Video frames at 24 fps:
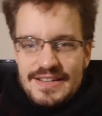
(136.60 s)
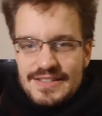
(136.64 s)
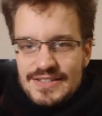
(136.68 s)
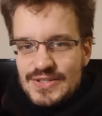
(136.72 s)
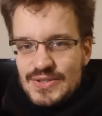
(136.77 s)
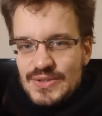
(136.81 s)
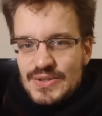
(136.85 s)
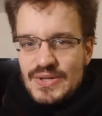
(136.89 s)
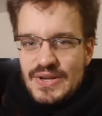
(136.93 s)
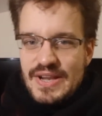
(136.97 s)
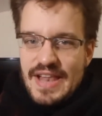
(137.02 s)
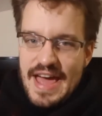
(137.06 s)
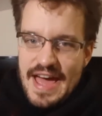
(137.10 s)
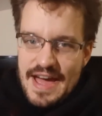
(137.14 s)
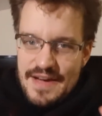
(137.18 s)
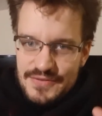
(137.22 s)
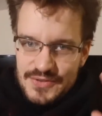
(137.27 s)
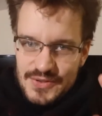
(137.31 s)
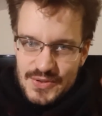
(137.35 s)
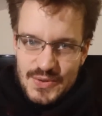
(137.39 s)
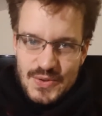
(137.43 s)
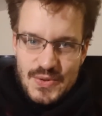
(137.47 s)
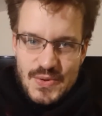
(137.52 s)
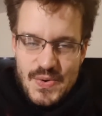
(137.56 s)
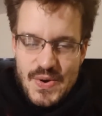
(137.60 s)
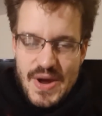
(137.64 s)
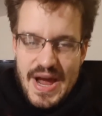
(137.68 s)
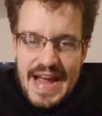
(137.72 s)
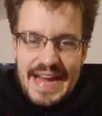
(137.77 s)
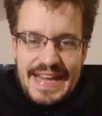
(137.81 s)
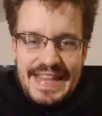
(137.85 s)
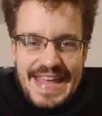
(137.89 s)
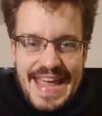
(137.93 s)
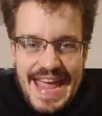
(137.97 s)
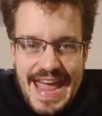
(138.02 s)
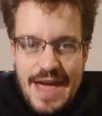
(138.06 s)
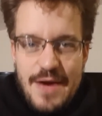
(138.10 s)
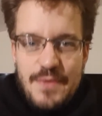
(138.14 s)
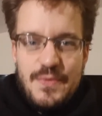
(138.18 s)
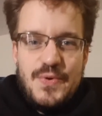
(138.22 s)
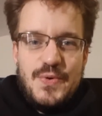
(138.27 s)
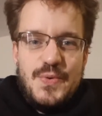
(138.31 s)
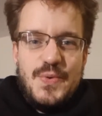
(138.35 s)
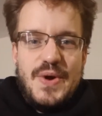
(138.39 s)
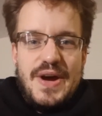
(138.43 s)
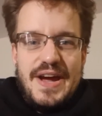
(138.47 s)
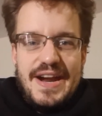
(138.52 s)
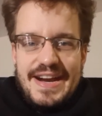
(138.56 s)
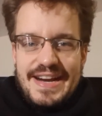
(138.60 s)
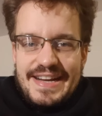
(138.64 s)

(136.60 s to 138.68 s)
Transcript: to the left, to the right, everywhere.